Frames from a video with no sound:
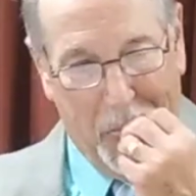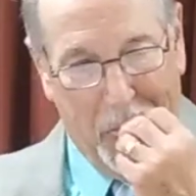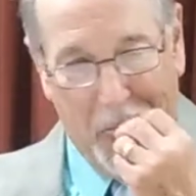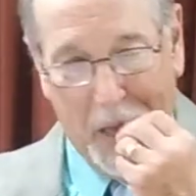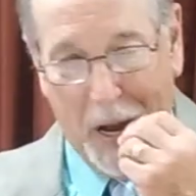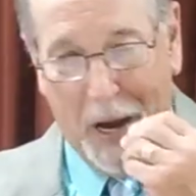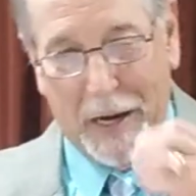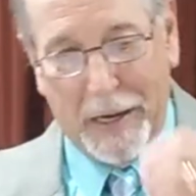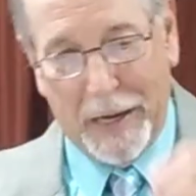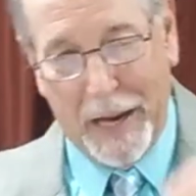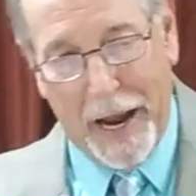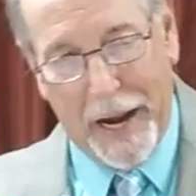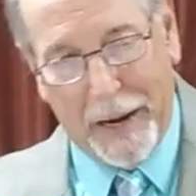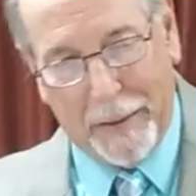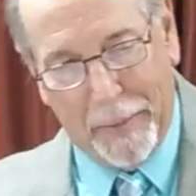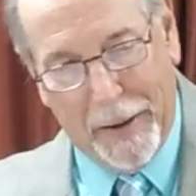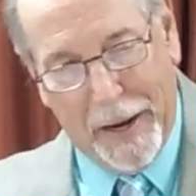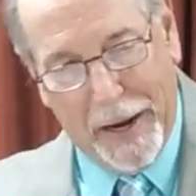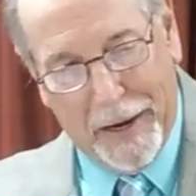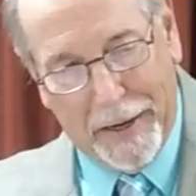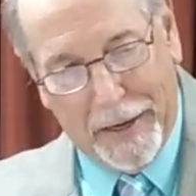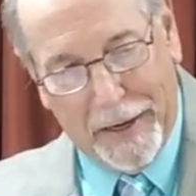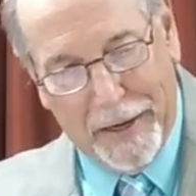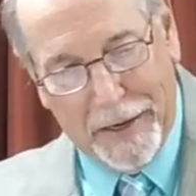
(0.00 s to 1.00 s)
not like me,
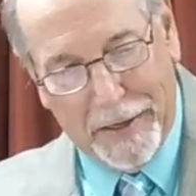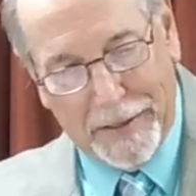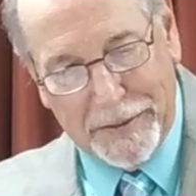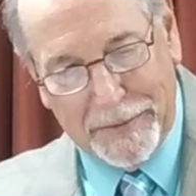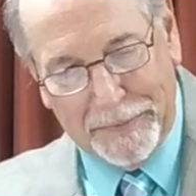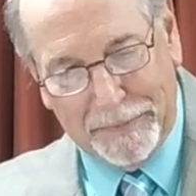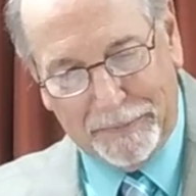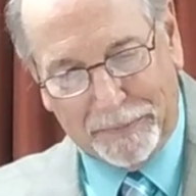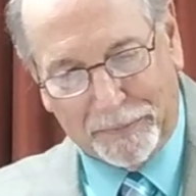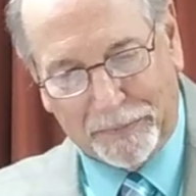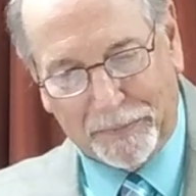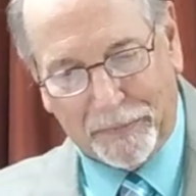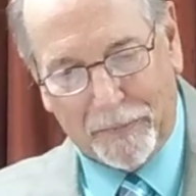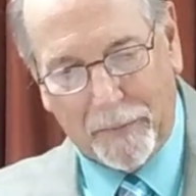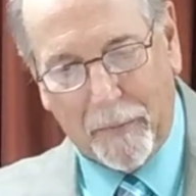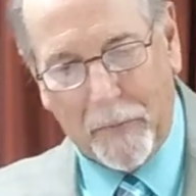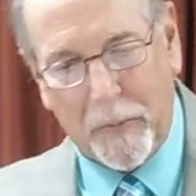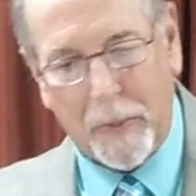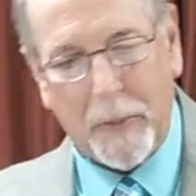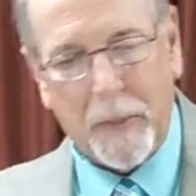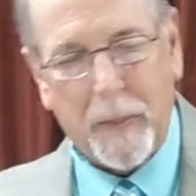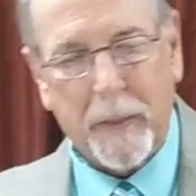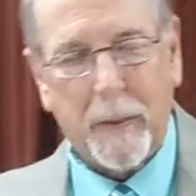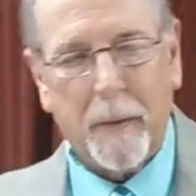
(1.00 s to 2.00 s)
I guess.
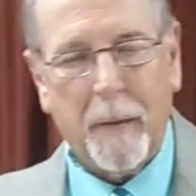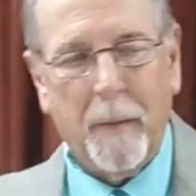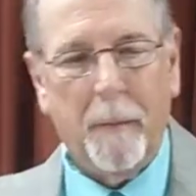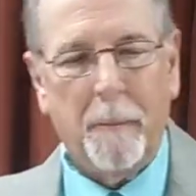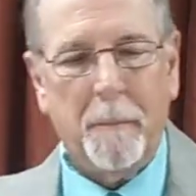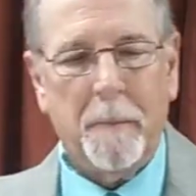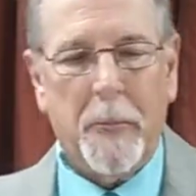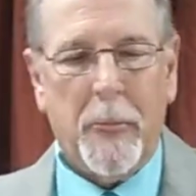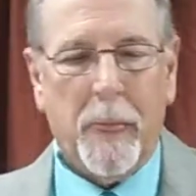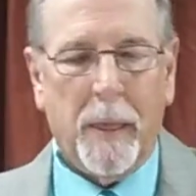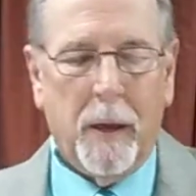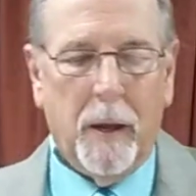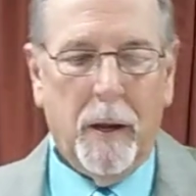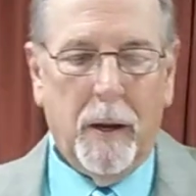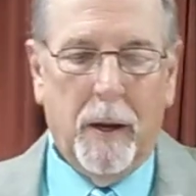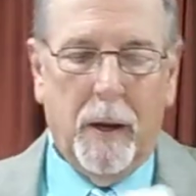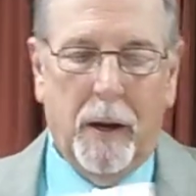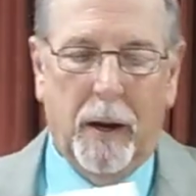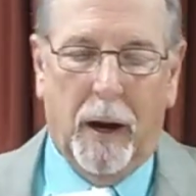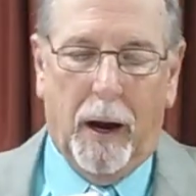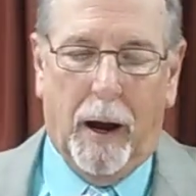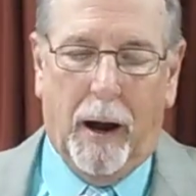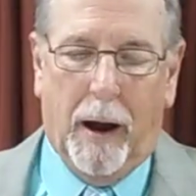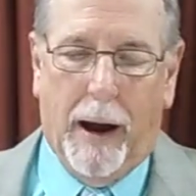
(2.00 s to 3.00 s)

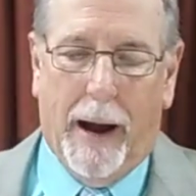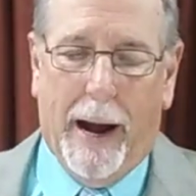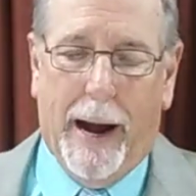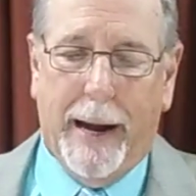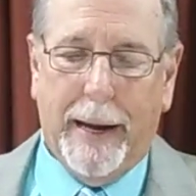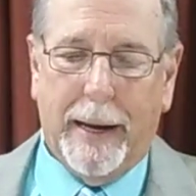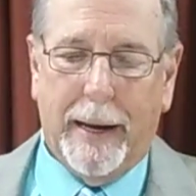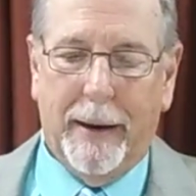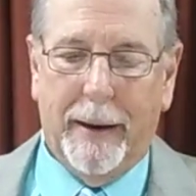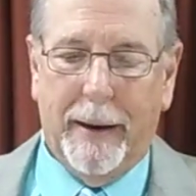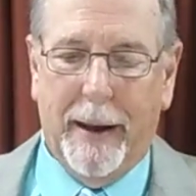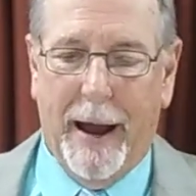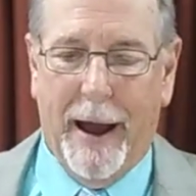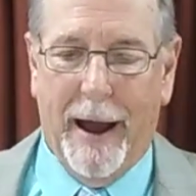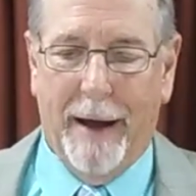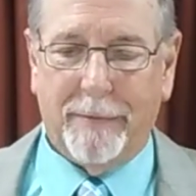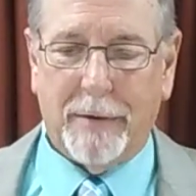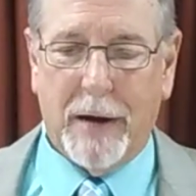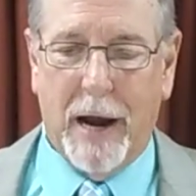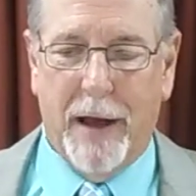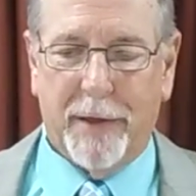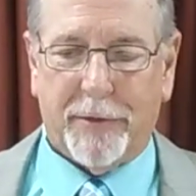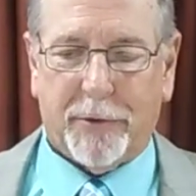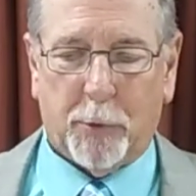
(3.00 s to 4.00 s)
All right, I've
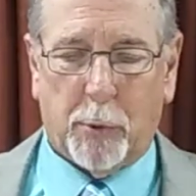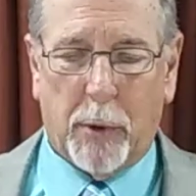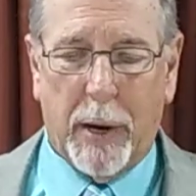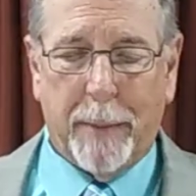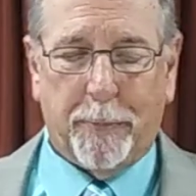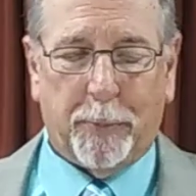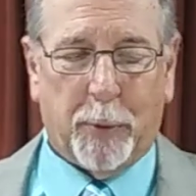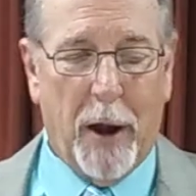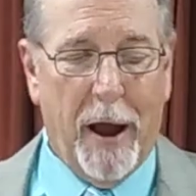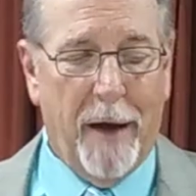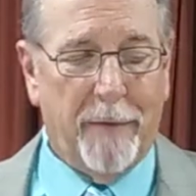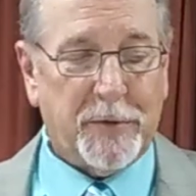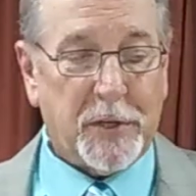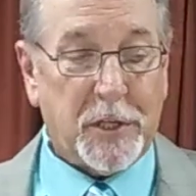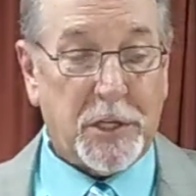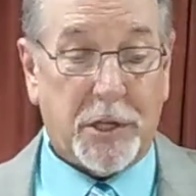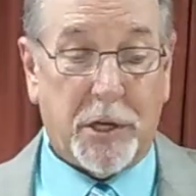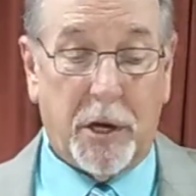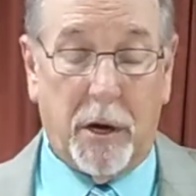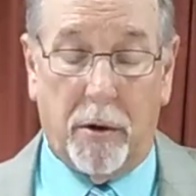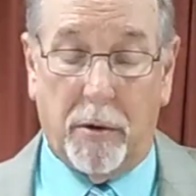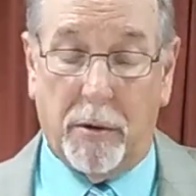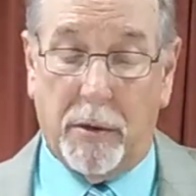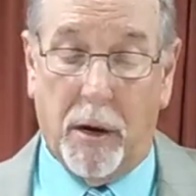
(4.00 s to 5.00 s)
got three prophecies
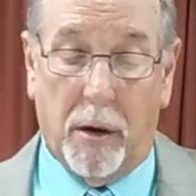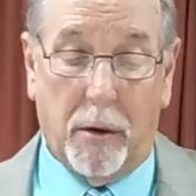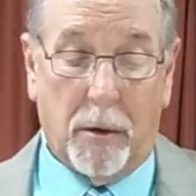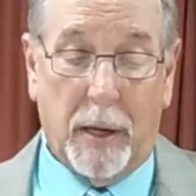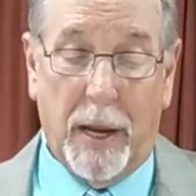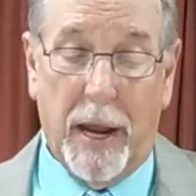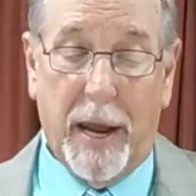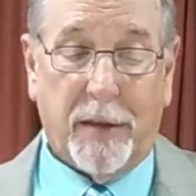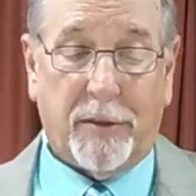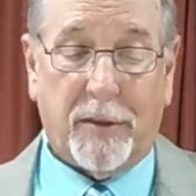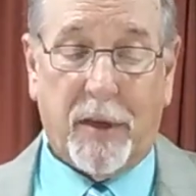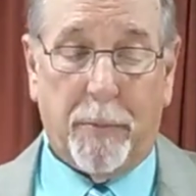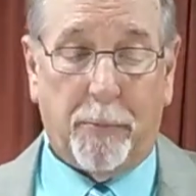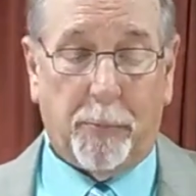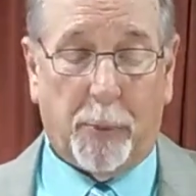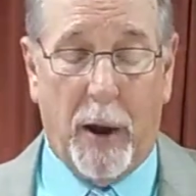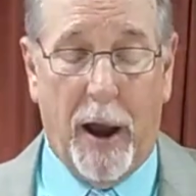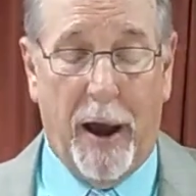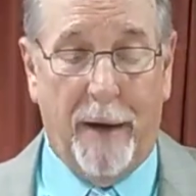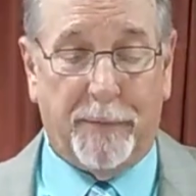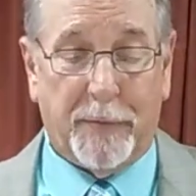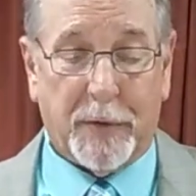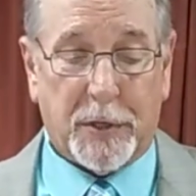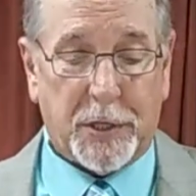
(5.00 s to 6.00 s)
here, and they're lengthy
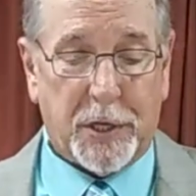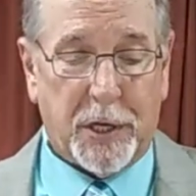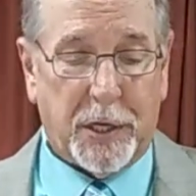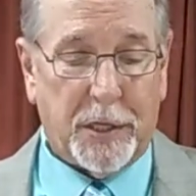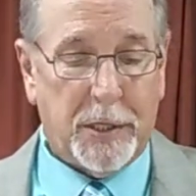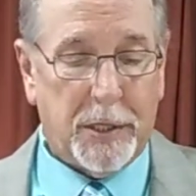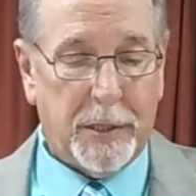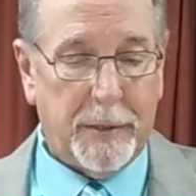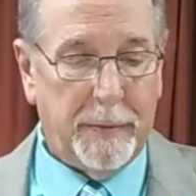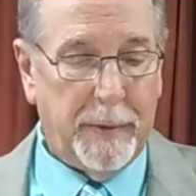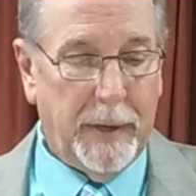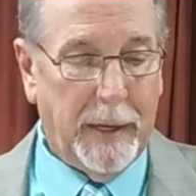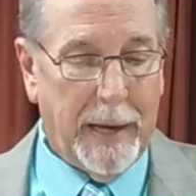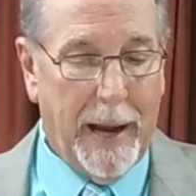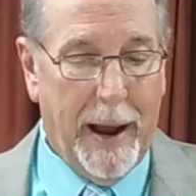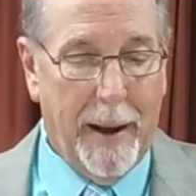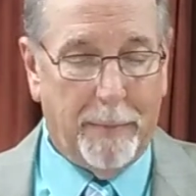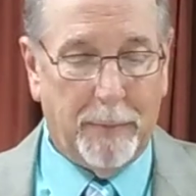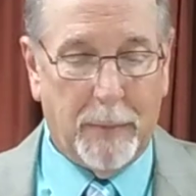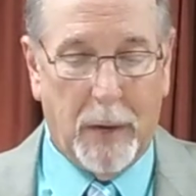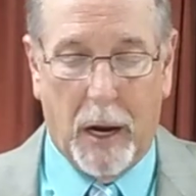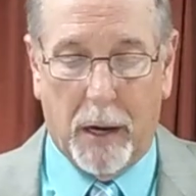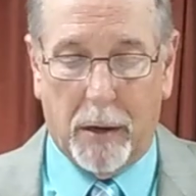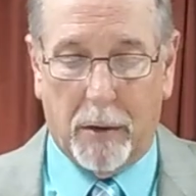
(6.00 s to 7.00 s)
prophecies. And
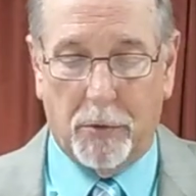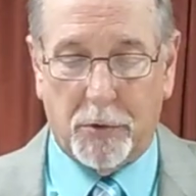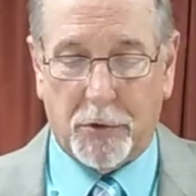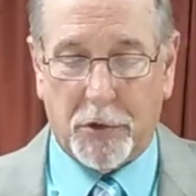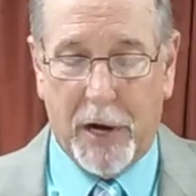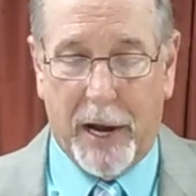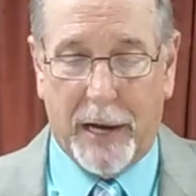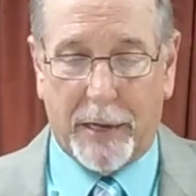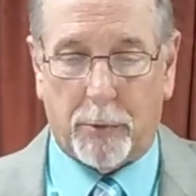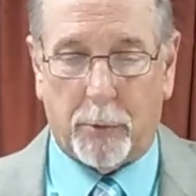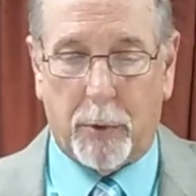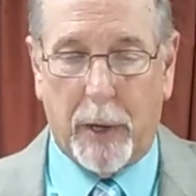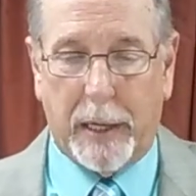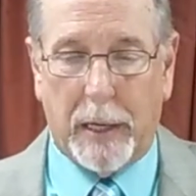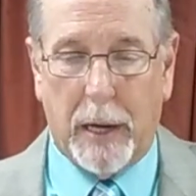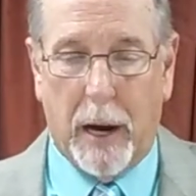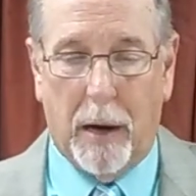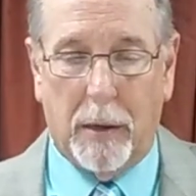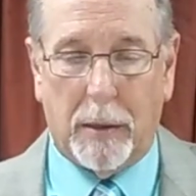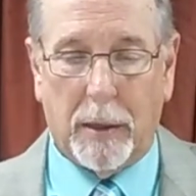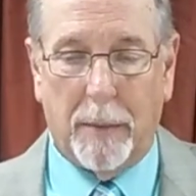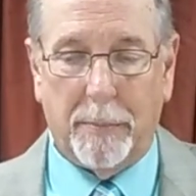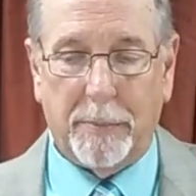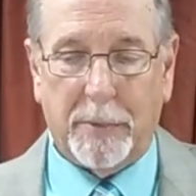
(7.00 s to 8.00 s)
I'm not going to try to read
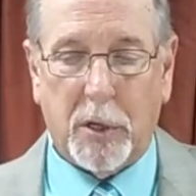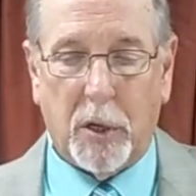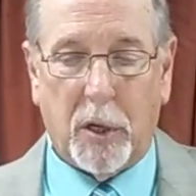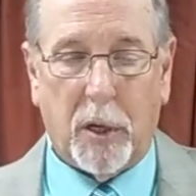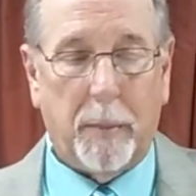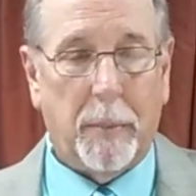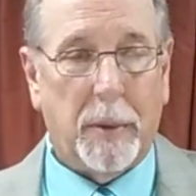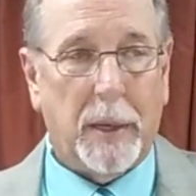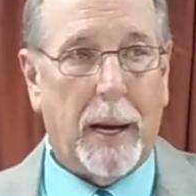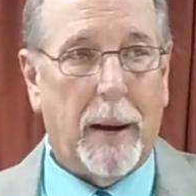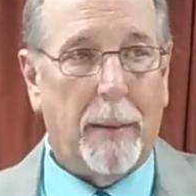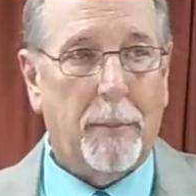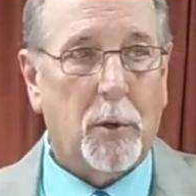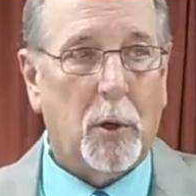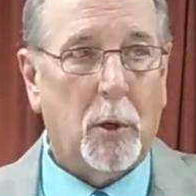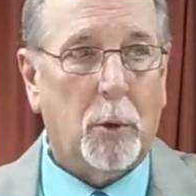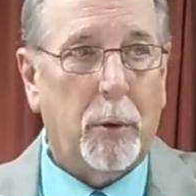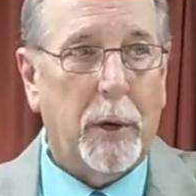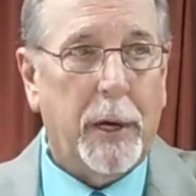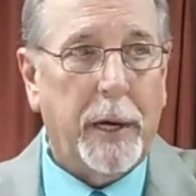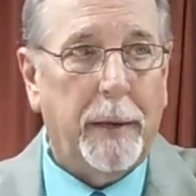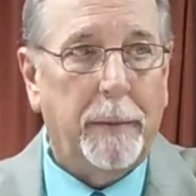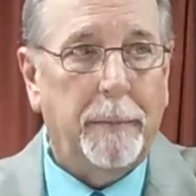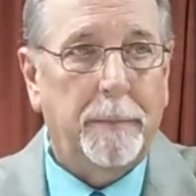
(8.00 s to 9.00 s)
all of them to you, but I'm going to
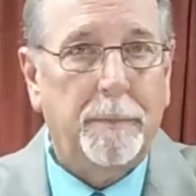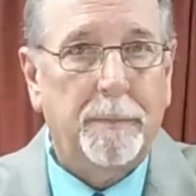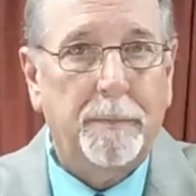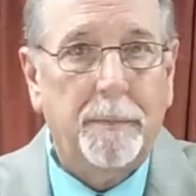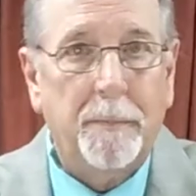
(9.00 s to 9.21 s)
read.